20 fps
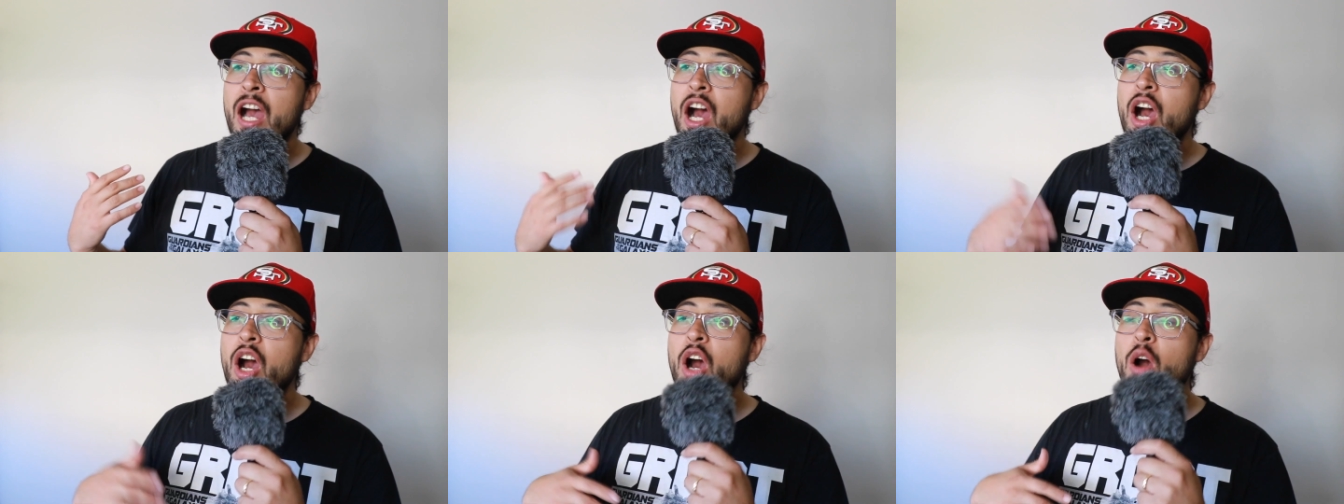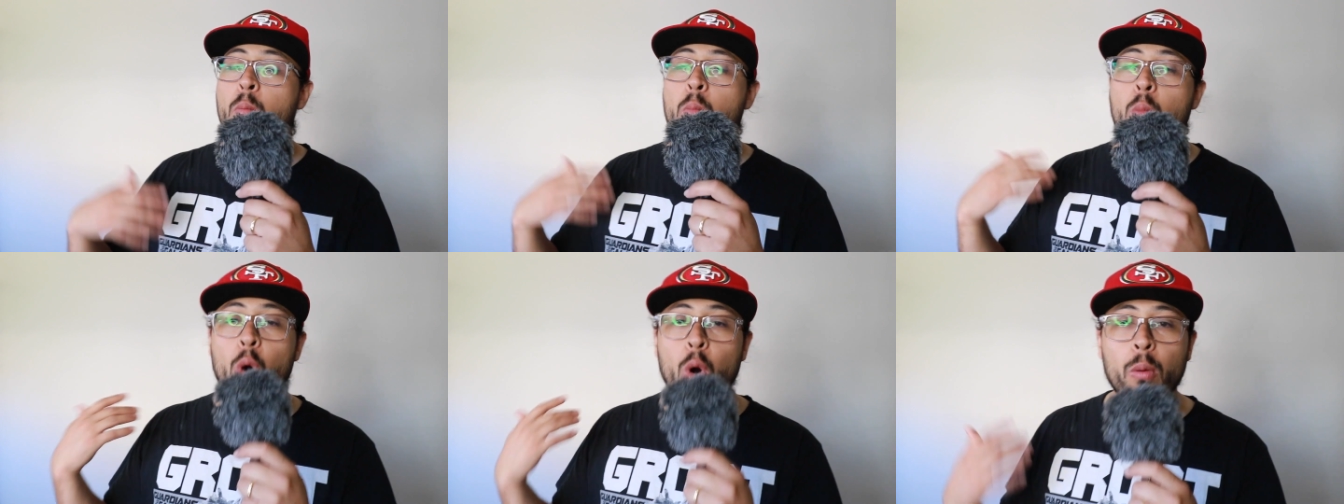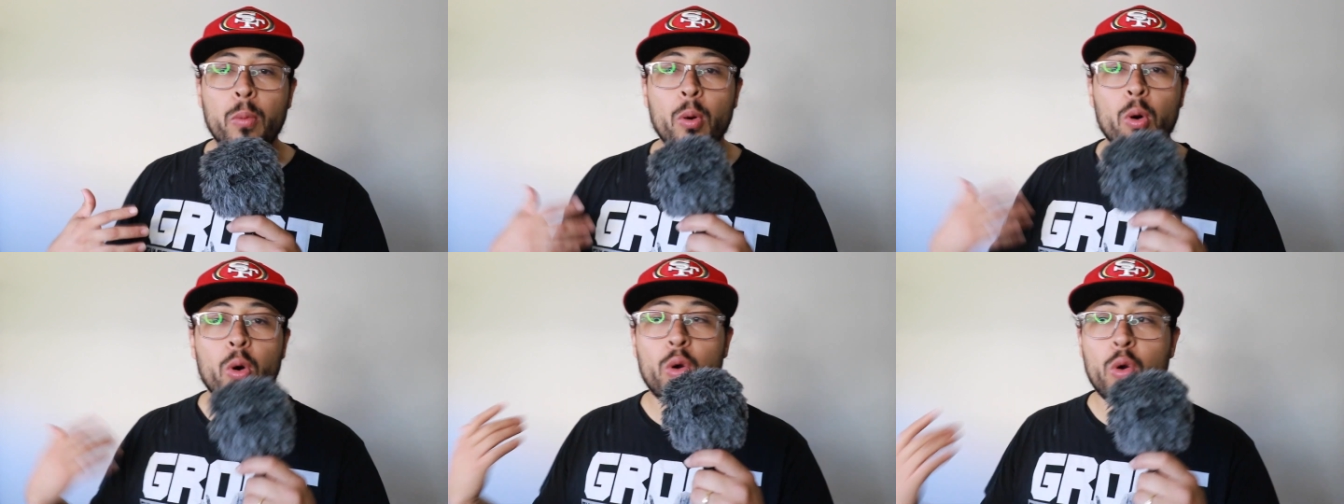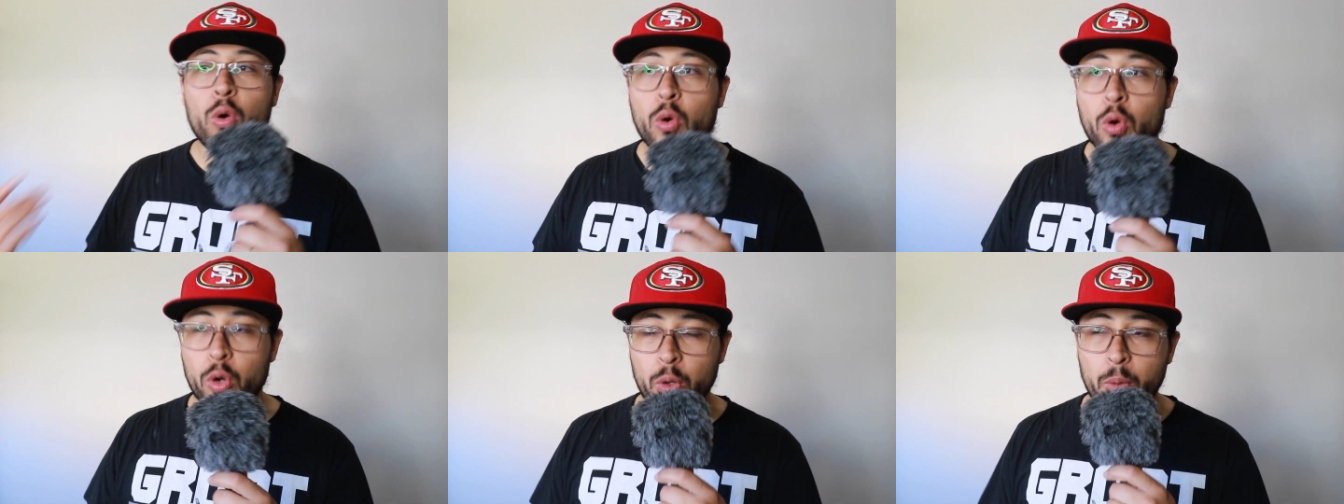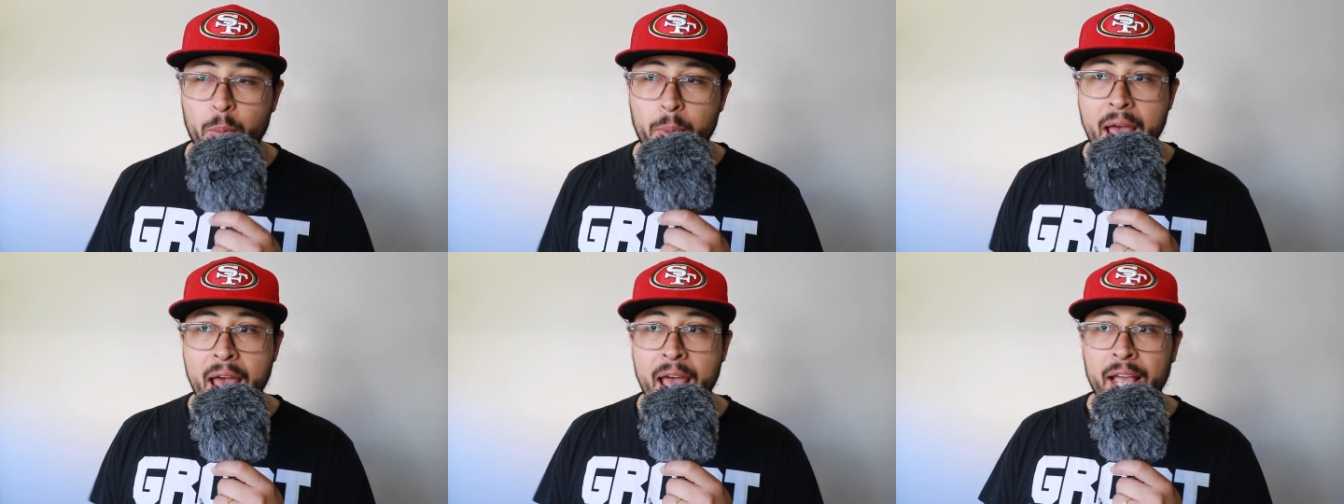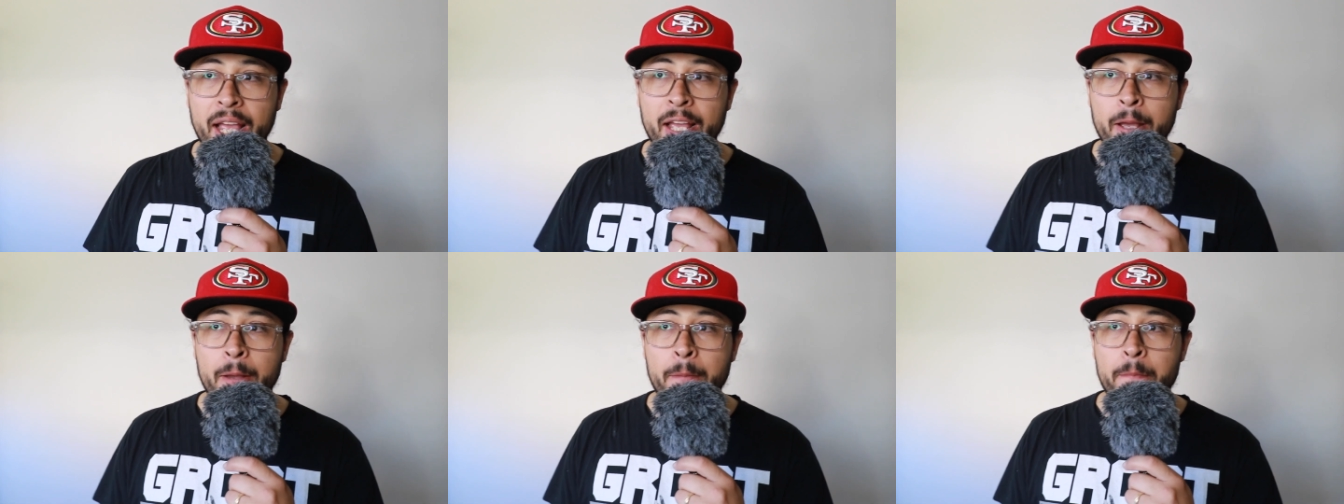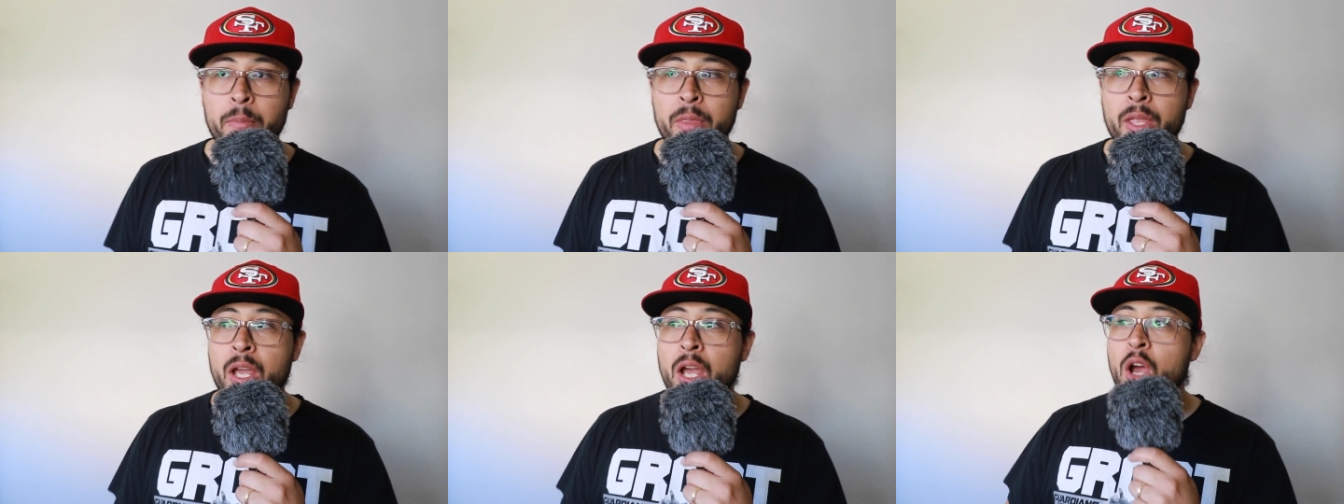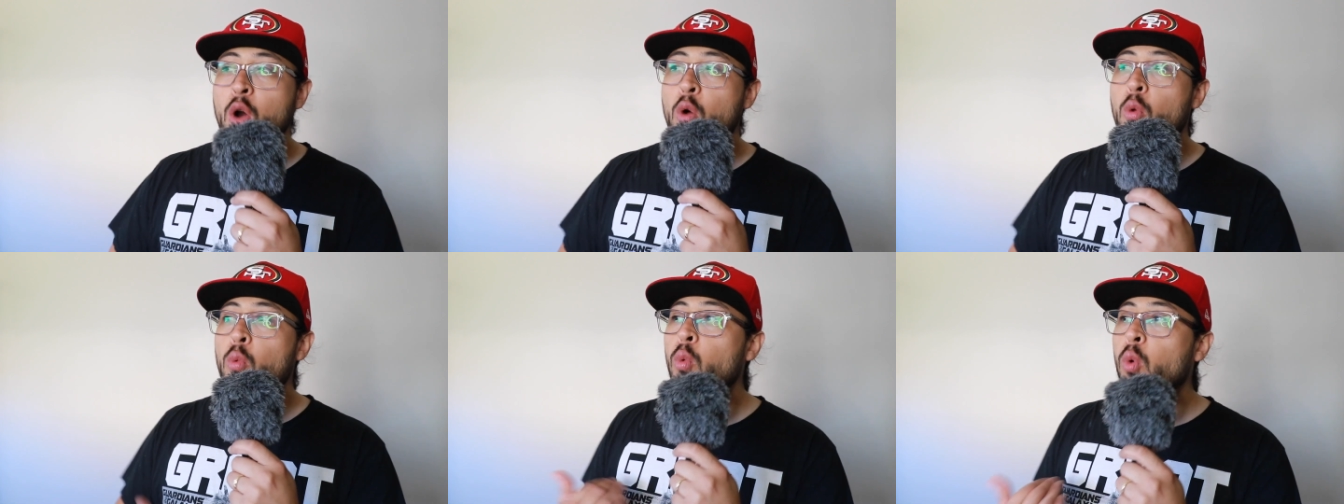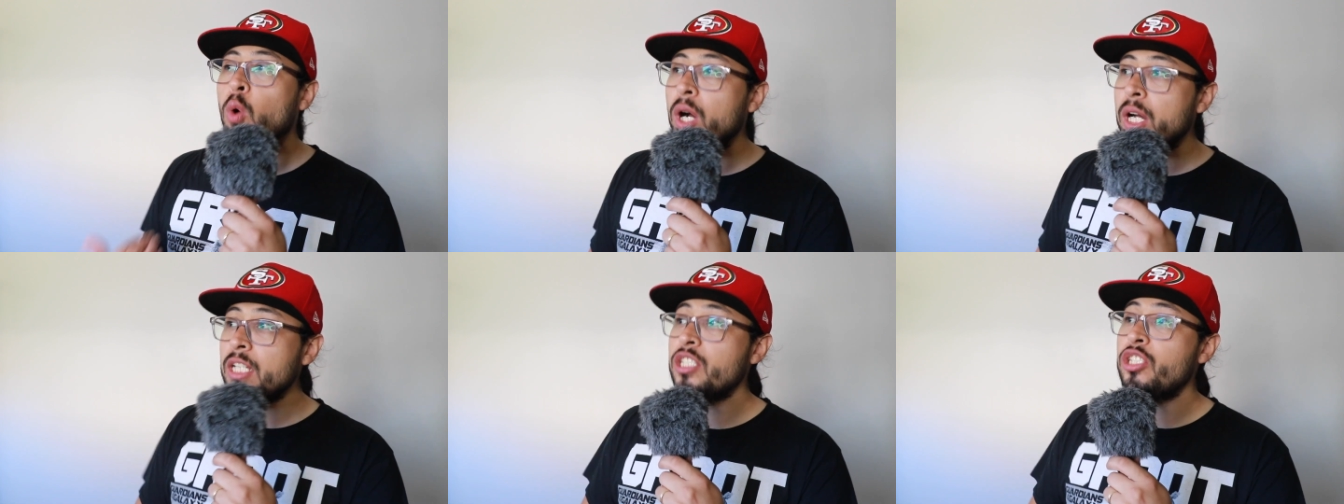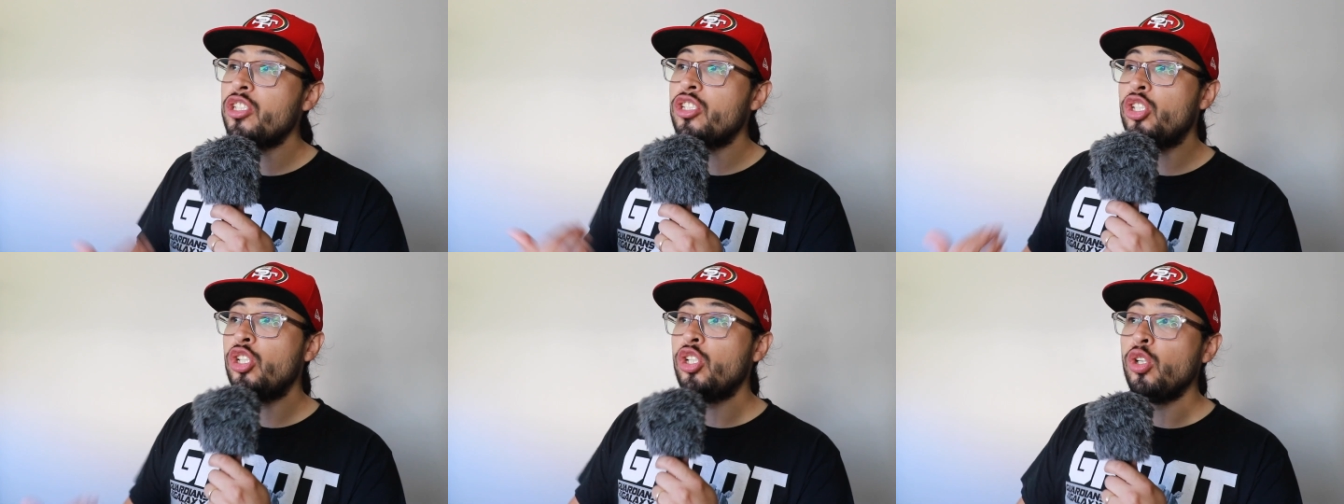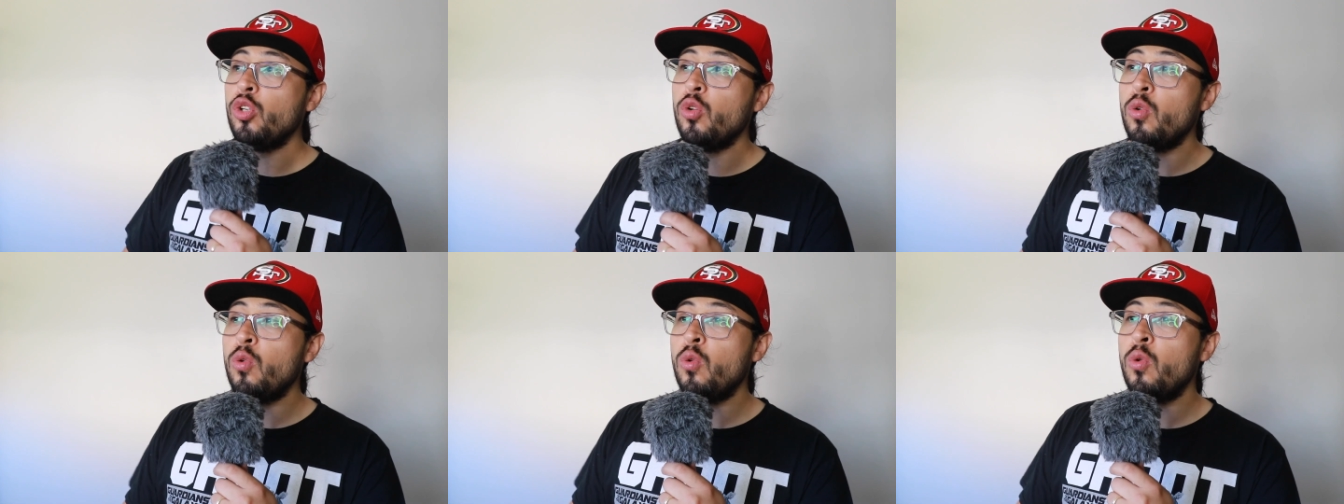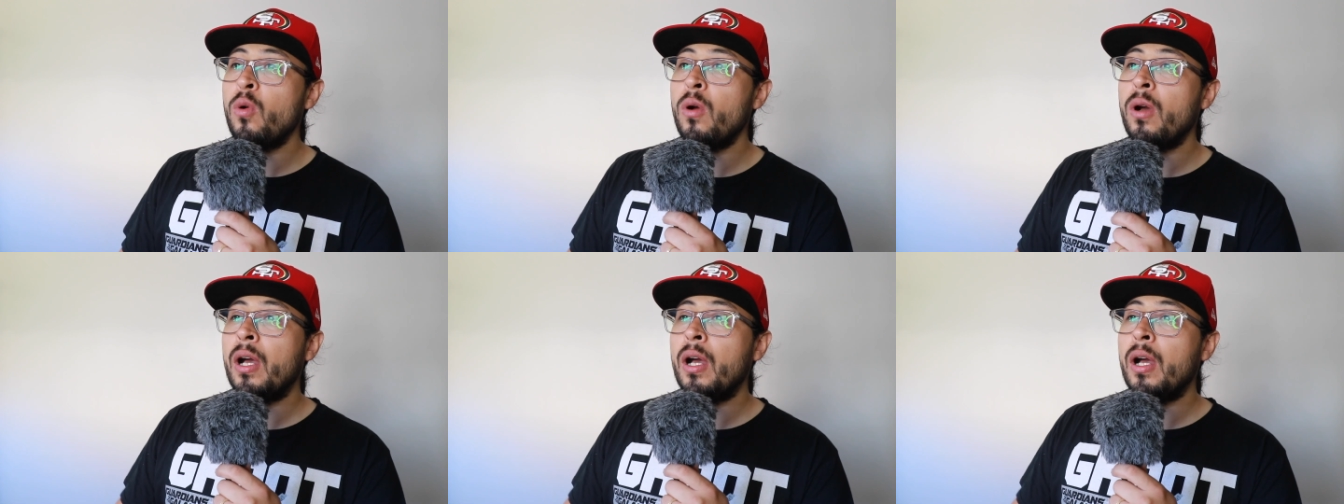a mobile quarterback was to,